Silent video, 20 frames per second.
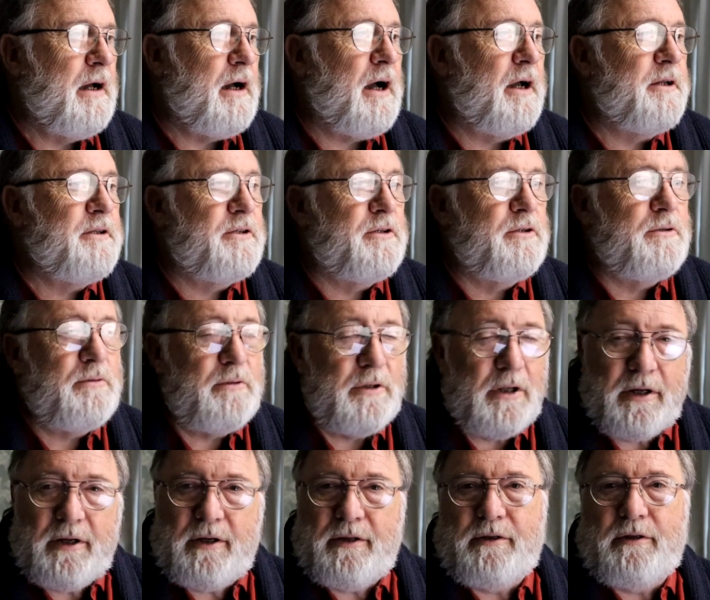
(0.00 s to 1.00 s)
I do
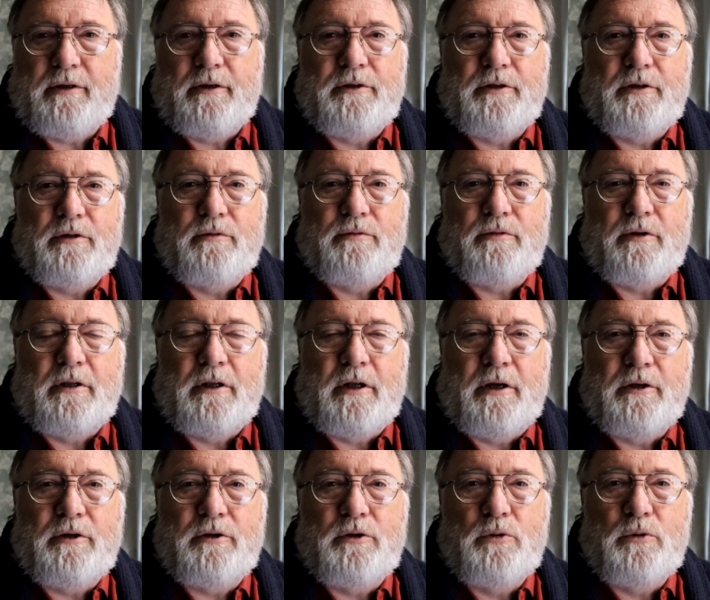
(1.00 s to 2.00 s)
like the idea of
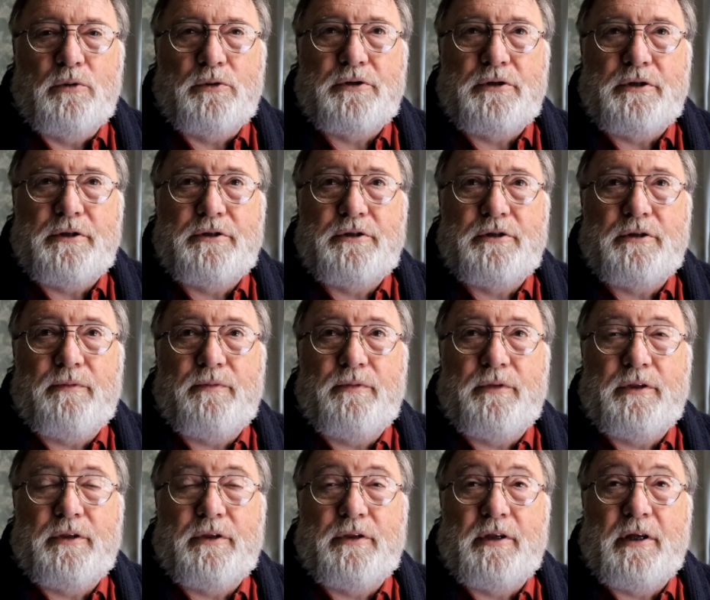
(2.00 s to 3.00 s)
online courses.
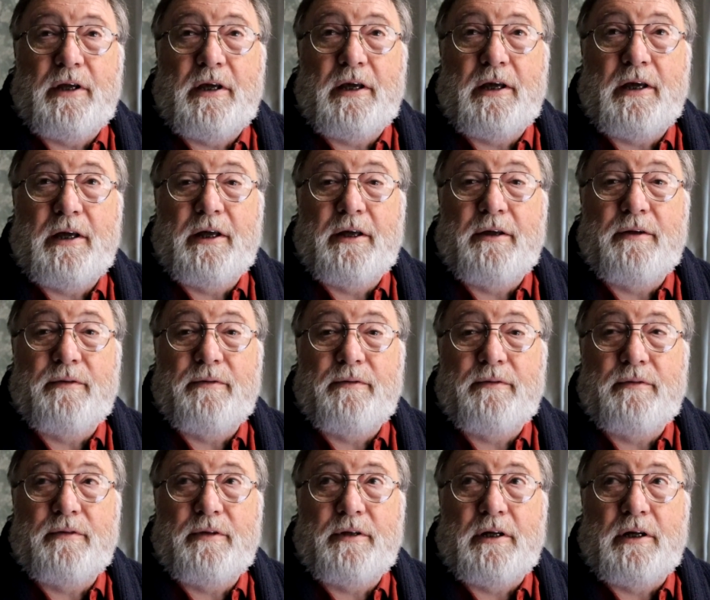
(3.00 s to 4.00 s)
They're
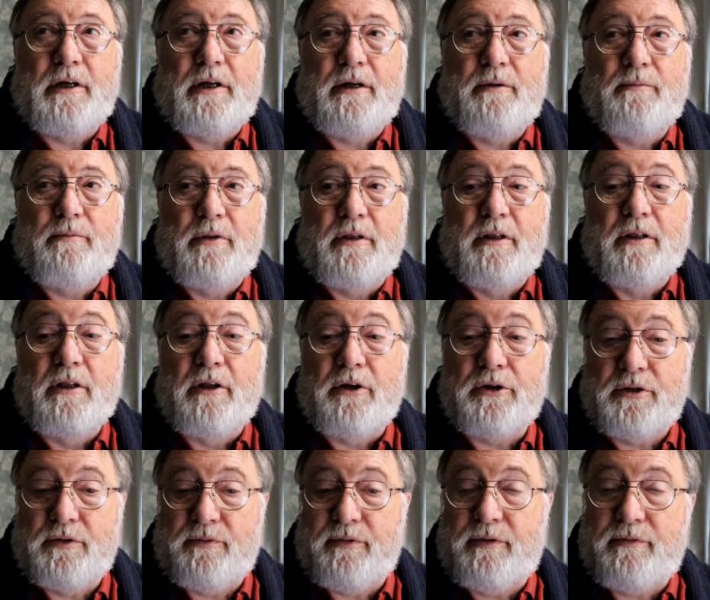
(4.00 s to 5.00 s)
a
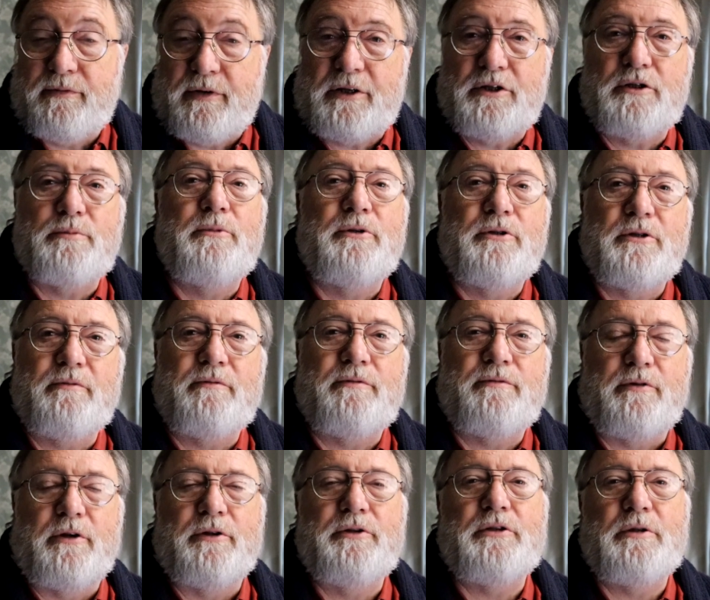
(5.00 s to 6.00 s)
lot of investment up
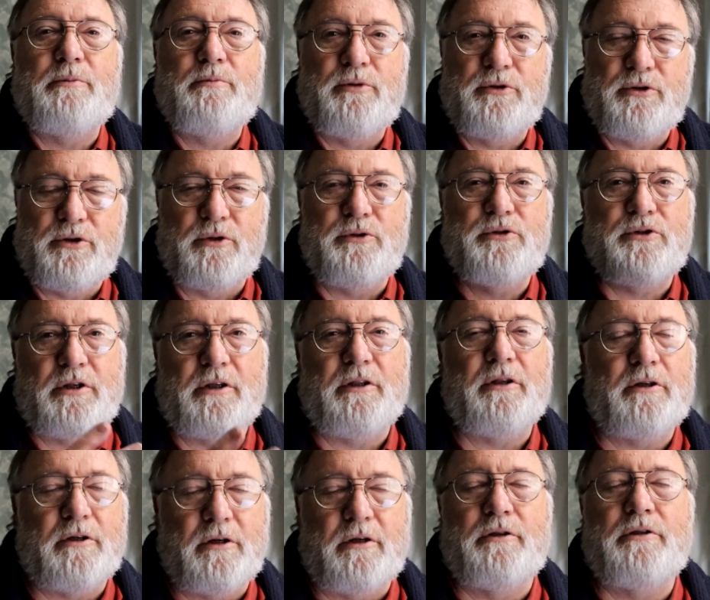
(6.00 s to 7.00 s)
front in producing the
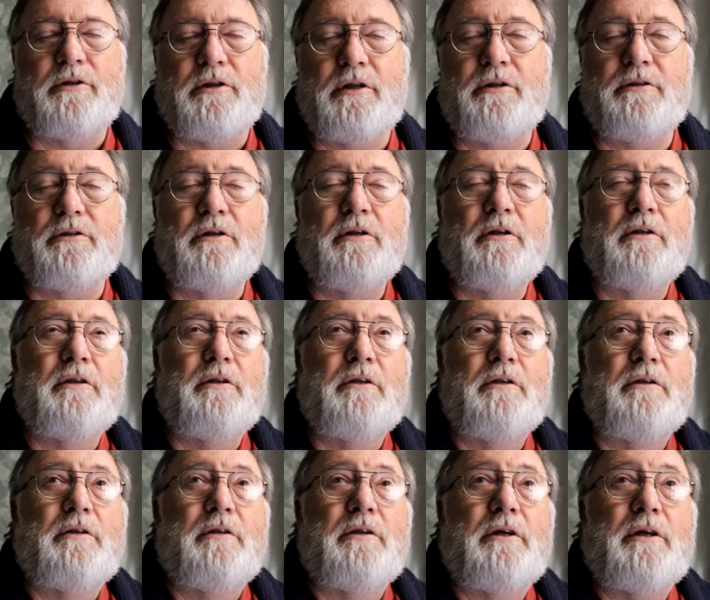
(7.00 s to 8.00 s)
content,
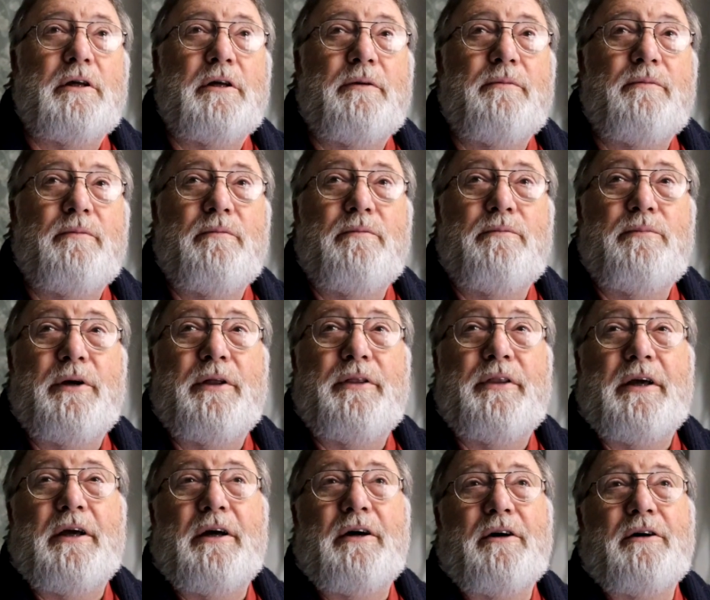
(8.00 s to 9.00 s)
but
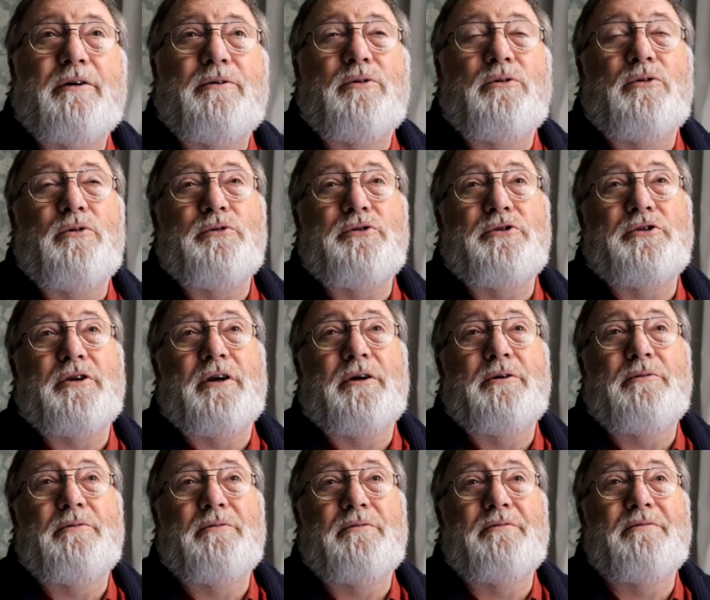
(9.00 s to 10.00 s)
they are
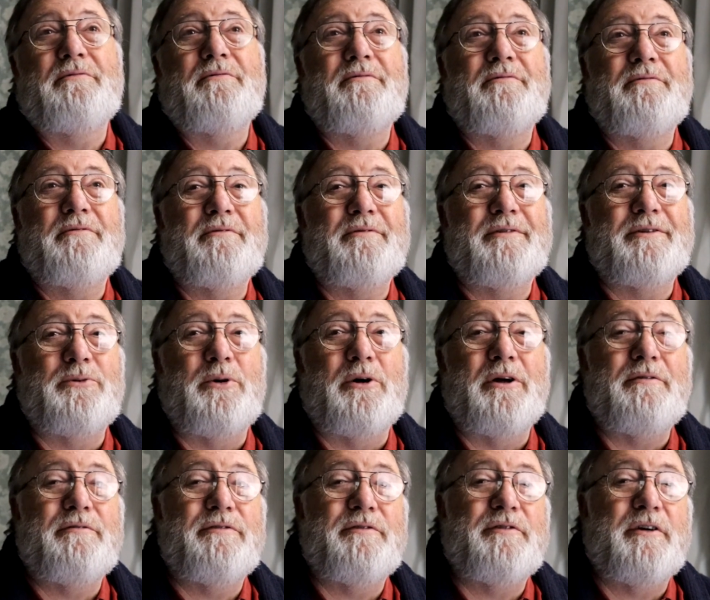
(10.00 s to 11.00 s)
also
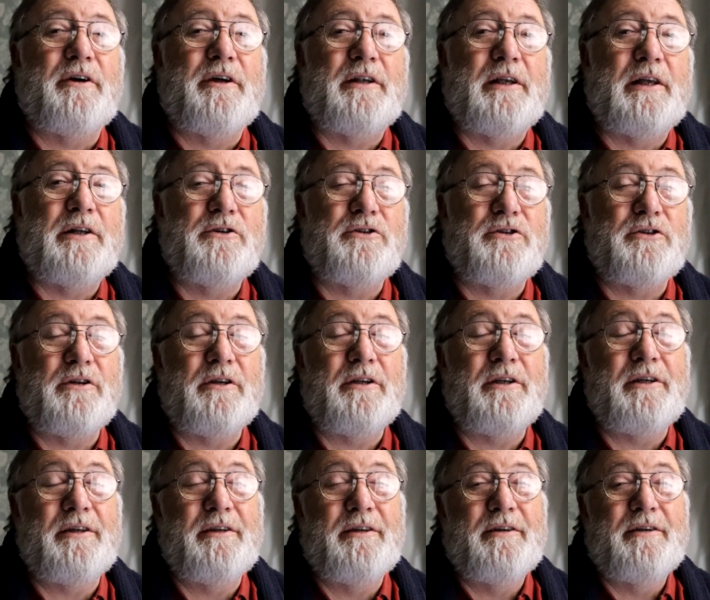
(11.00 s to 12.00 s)
quite
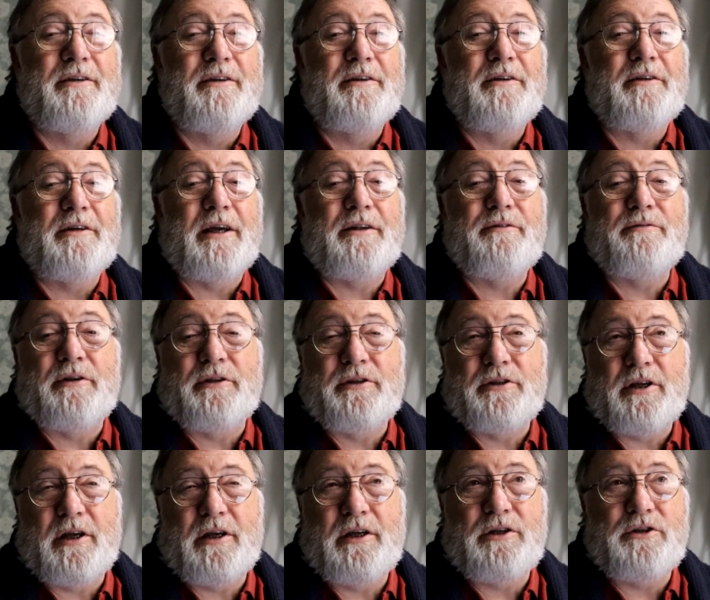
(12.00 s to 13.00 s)
financially
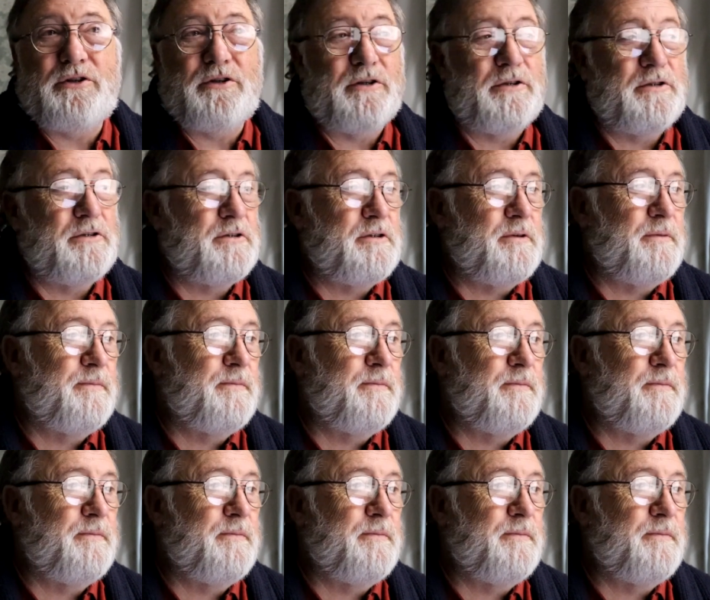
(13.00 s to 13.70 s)
advantageous.